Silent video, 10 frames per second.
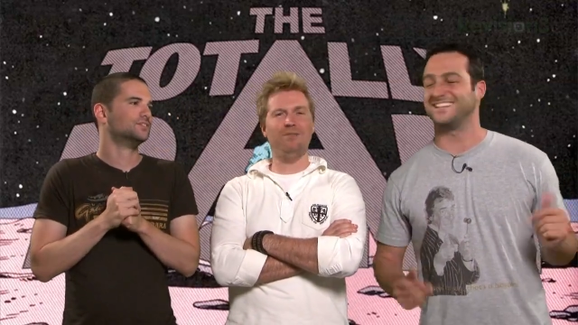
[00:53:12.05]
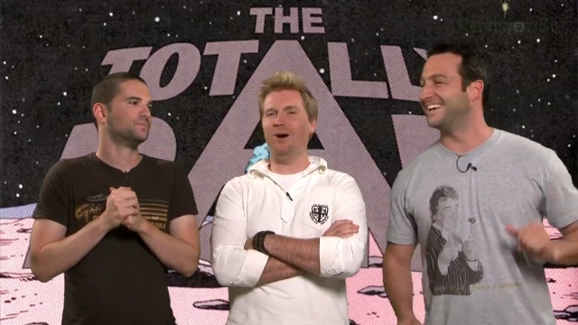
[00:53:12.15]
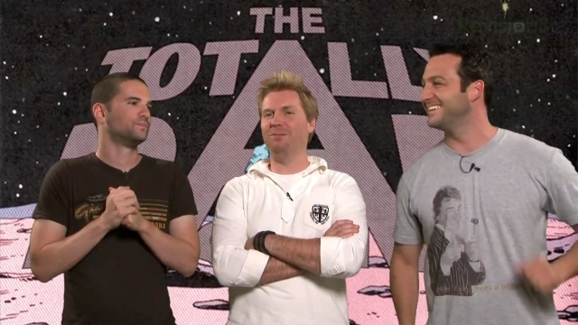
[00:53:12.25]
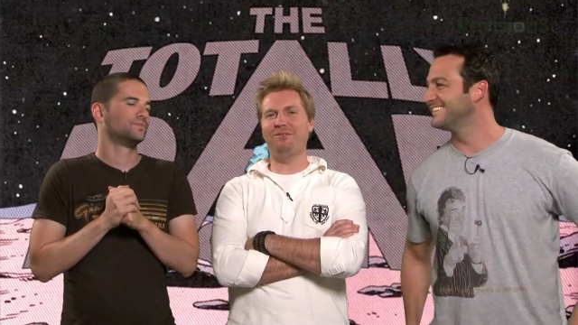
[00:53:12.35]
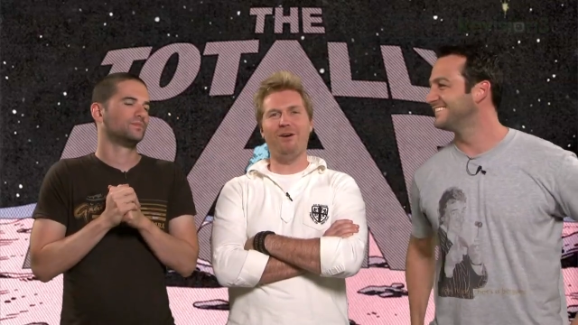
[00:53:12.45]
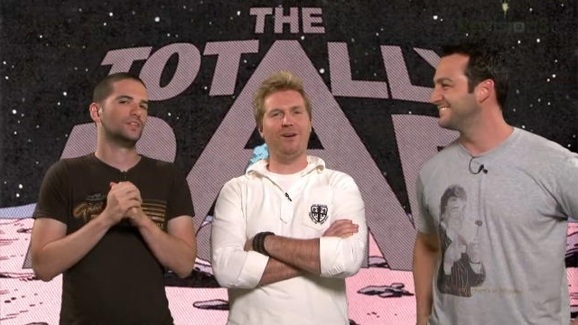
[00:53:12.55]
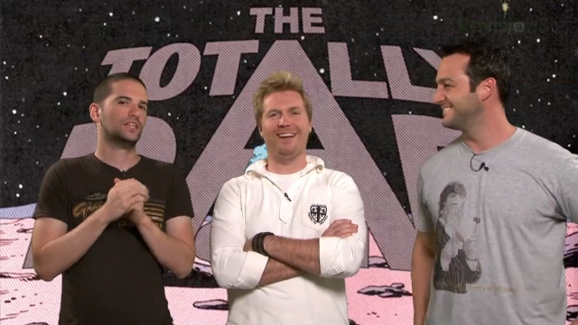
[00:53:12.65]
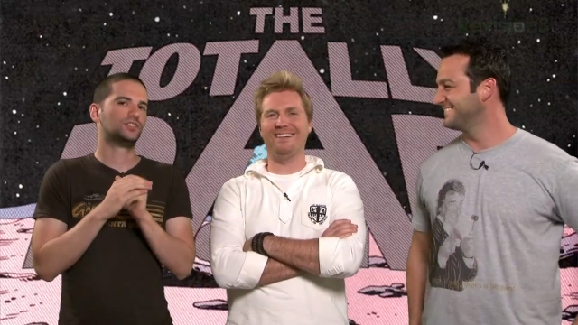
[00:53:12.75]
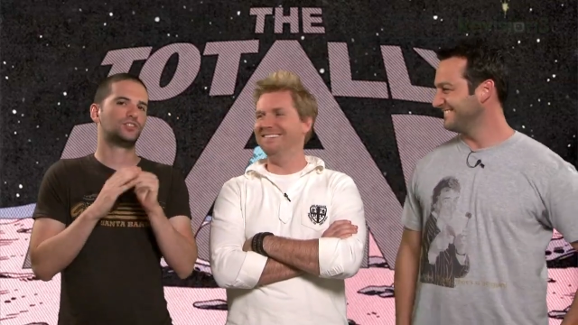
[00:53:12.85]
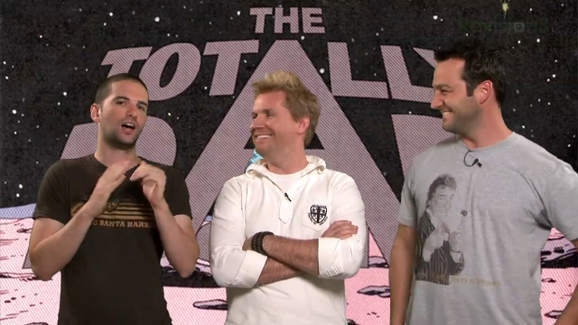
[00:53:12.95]
Speaker 1: Drive home the voting.
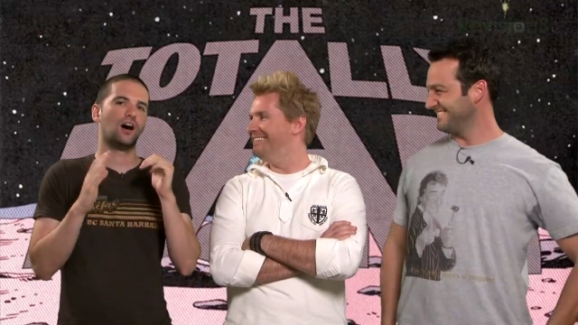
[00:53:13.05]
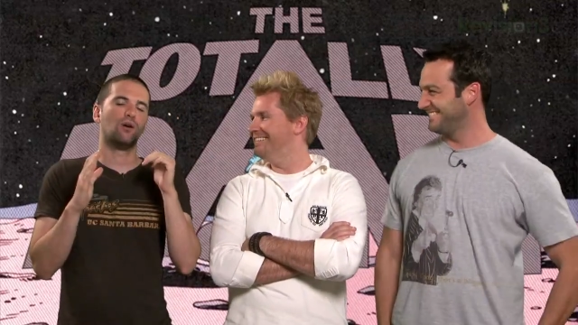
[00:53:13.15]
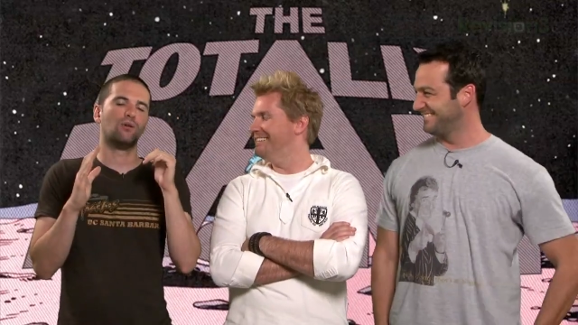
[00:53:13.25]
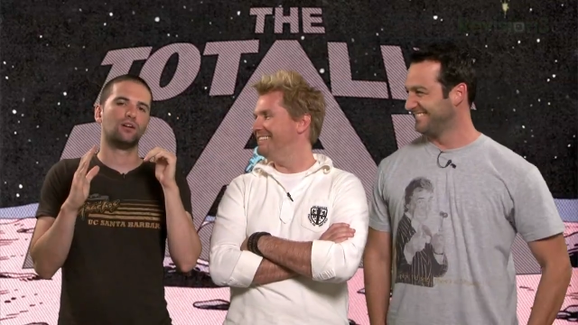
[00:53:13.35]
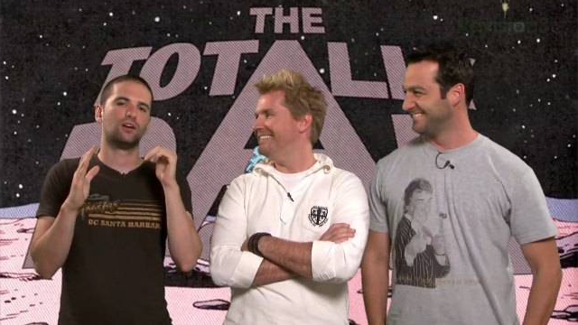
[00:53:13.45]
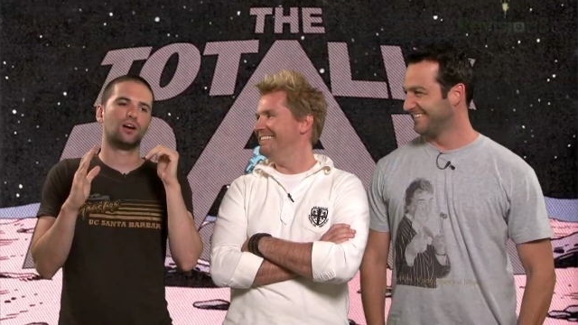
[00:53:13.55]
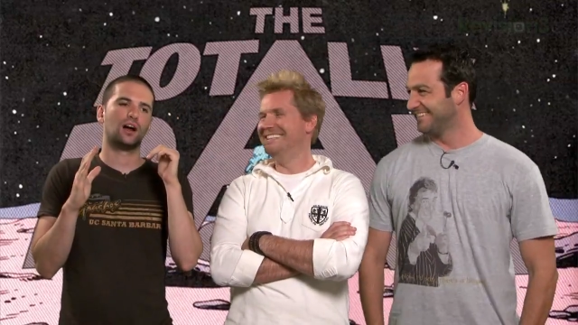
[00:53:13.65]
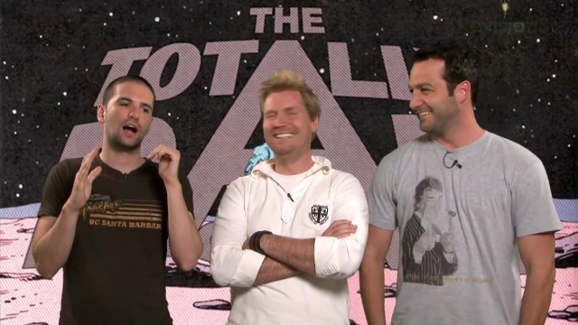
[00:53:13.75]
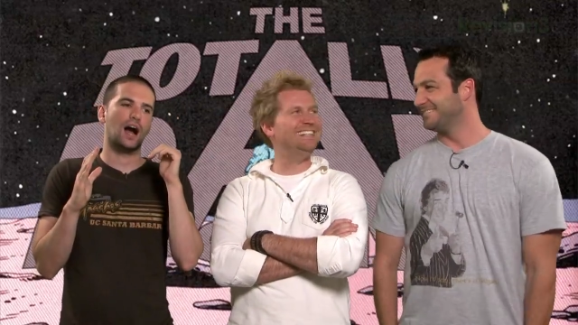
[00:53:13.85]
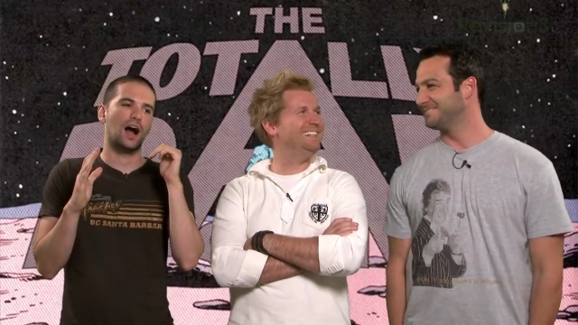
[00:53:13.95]
So
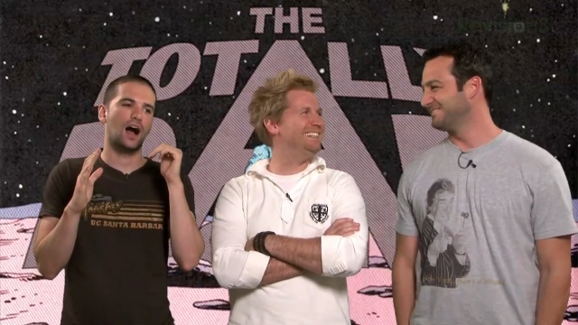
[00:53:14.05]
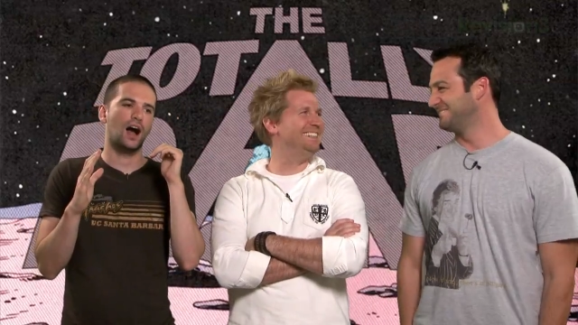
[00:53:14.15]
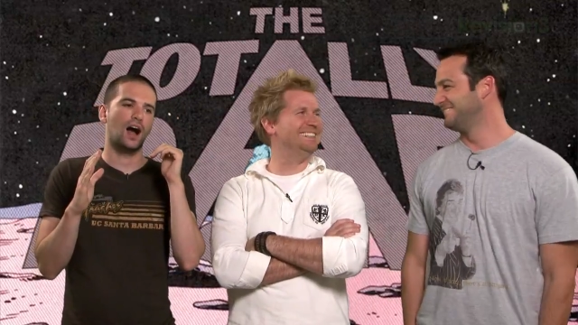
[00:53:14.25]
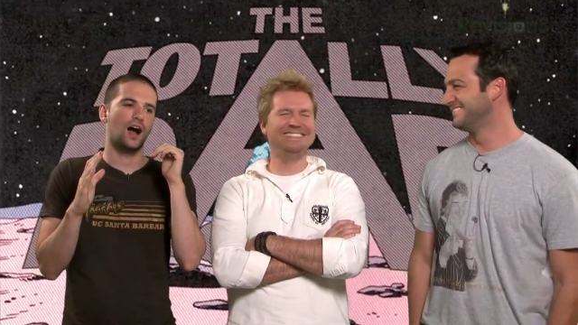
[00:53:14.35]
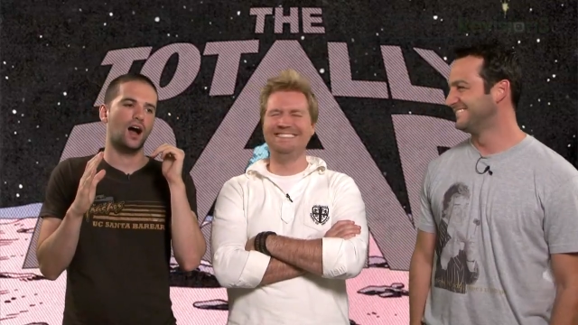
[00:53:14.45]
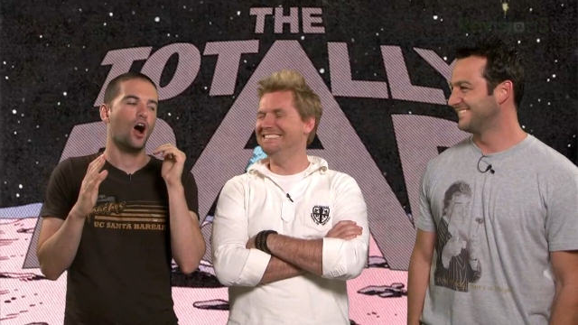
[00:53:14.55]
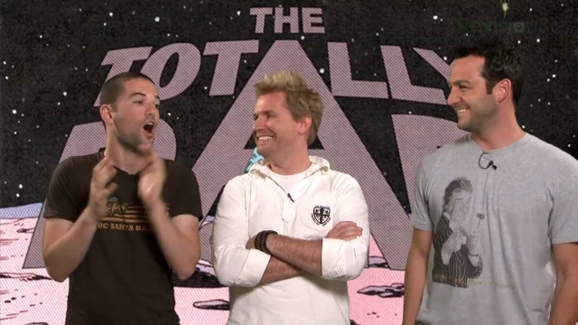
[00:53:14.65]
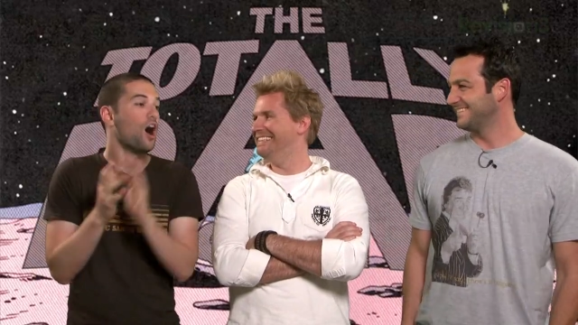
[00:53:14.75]
uh,